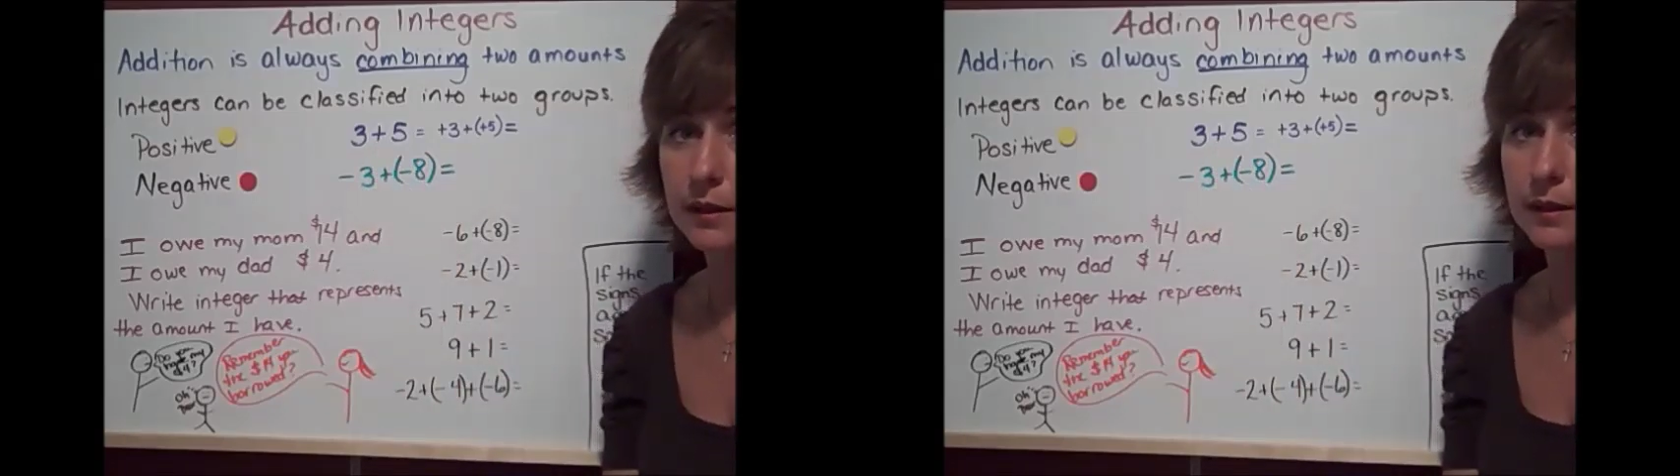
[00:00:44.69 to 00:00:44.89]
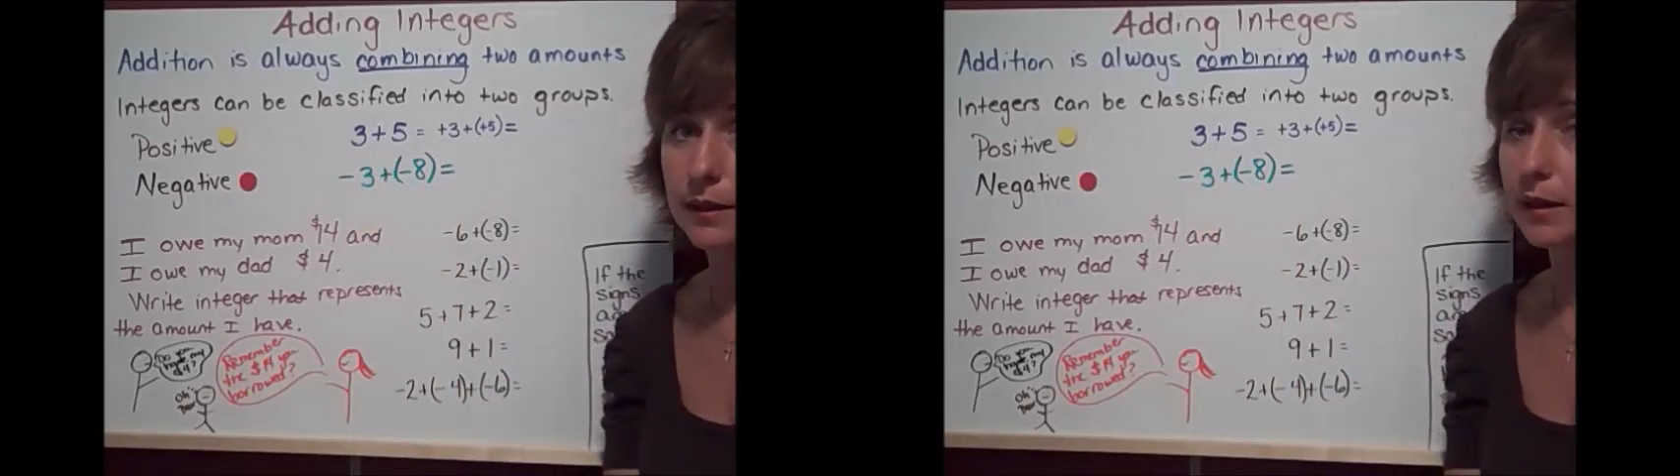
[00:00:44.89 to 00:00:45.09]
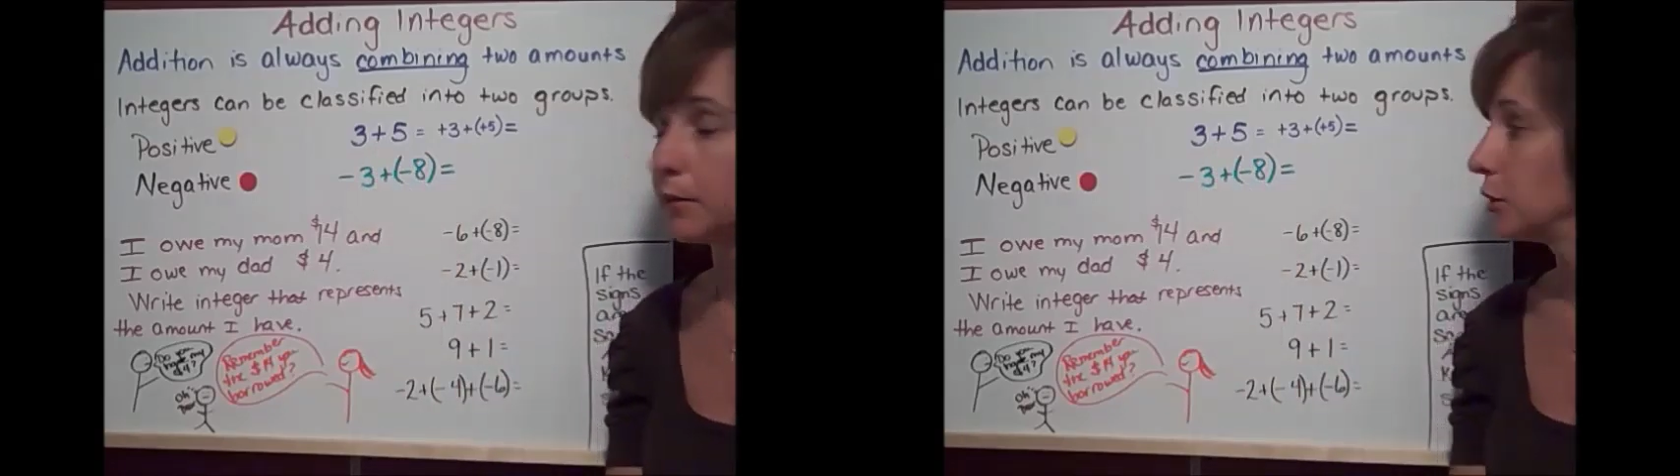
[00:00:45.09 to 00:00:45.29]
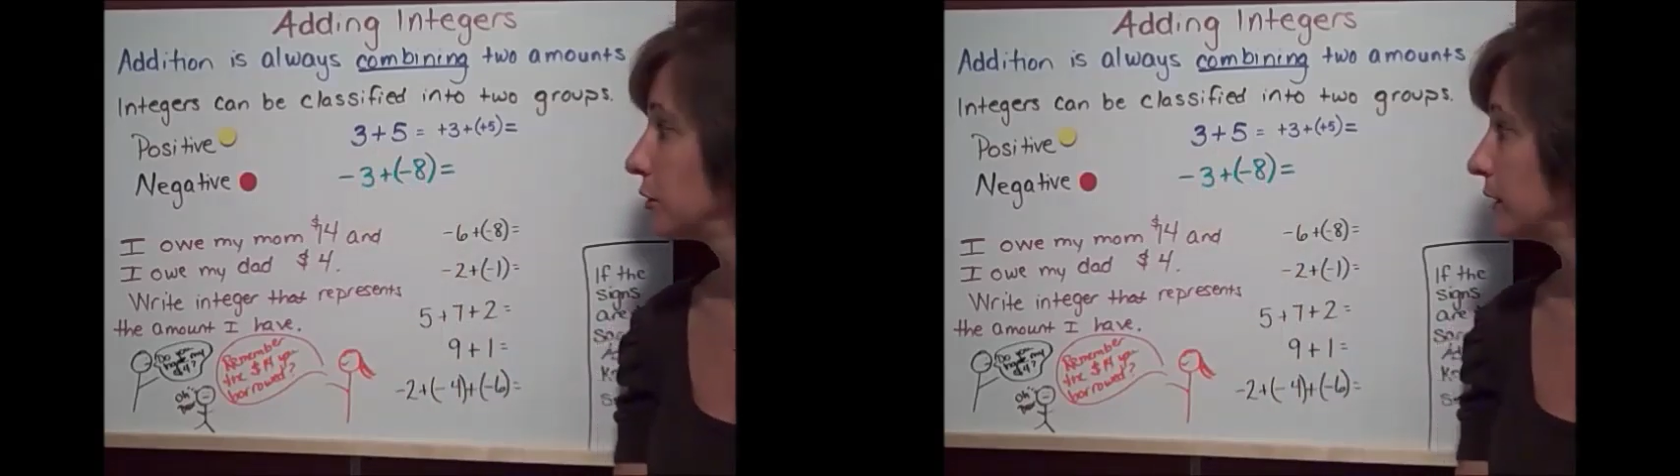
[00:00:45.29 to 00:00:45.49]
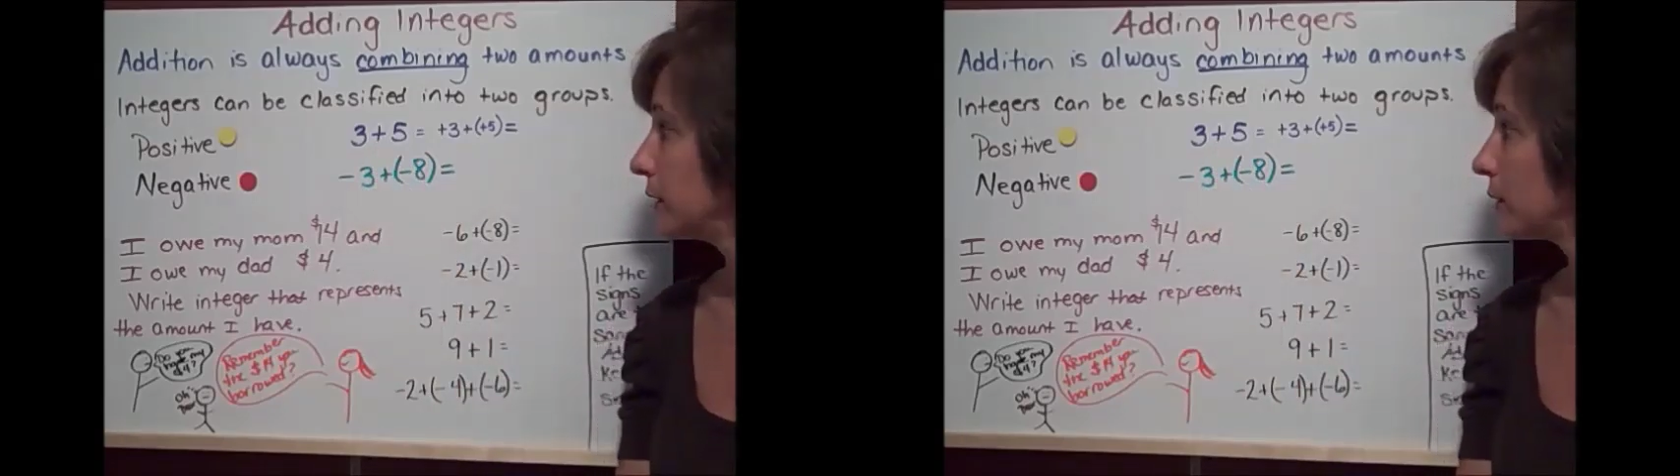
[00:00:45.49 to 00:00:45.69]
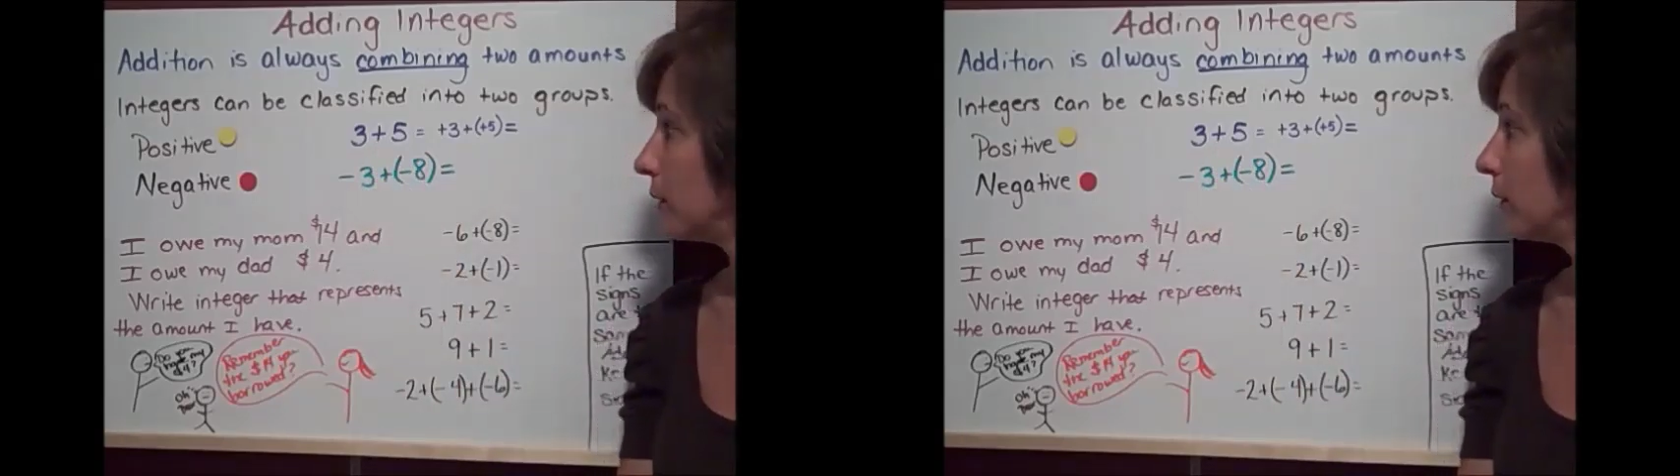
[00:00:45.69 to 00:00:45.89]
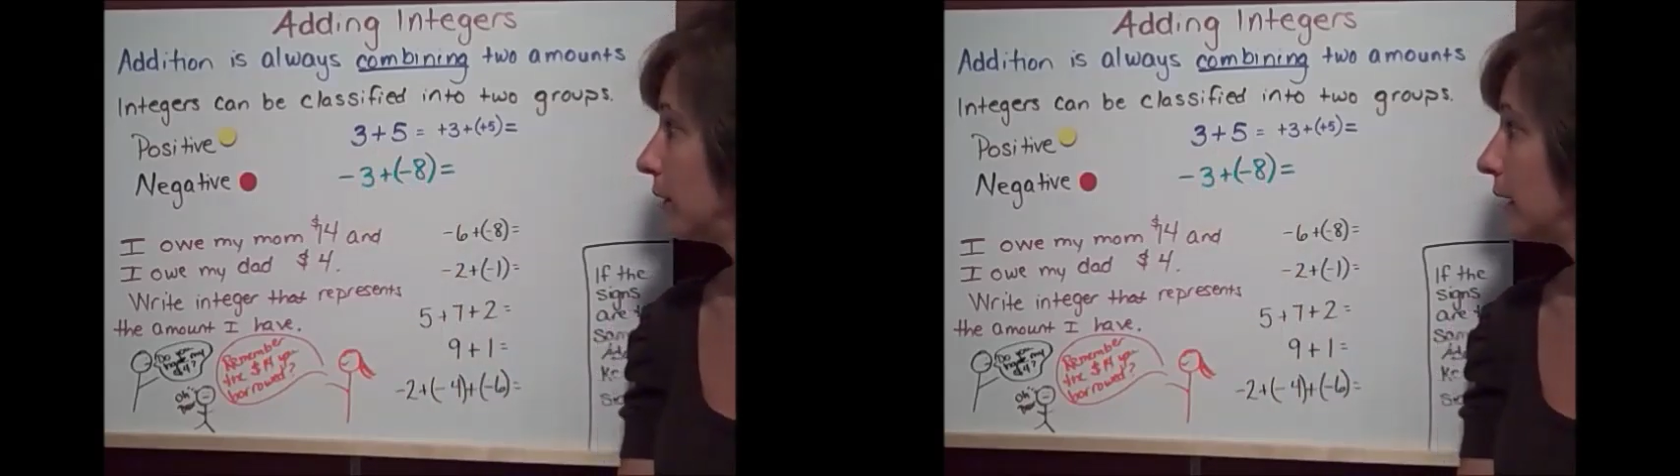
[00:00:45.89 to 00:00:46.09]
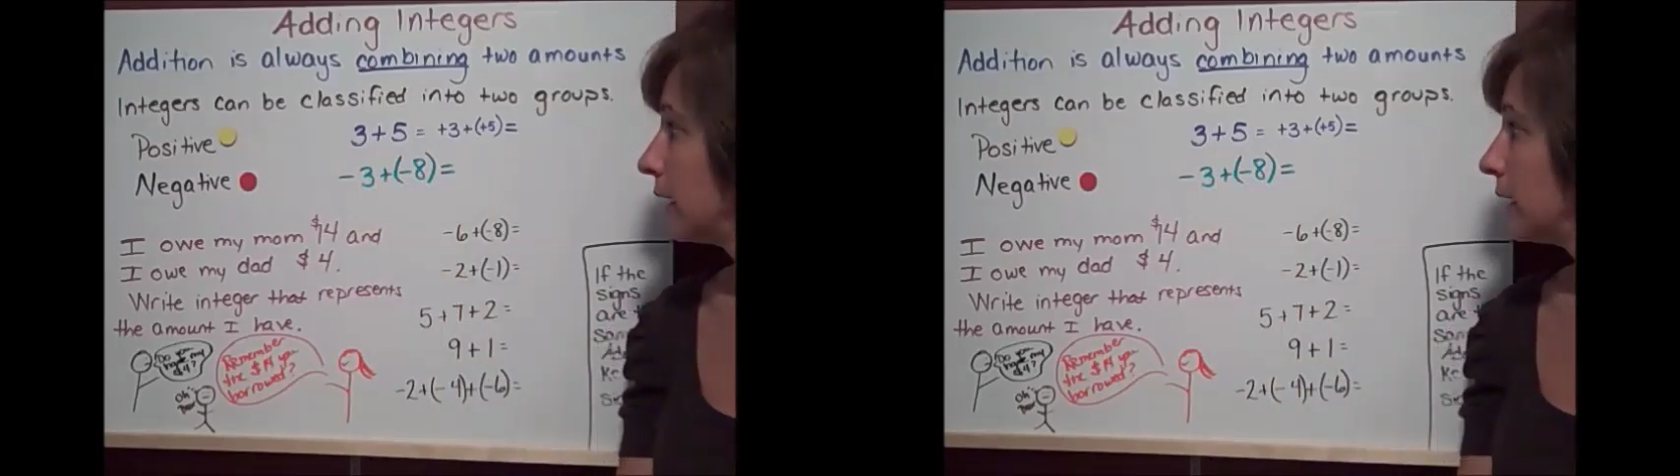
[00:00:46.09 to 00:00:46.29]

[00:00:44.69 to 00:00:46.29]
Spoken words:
since elementary school.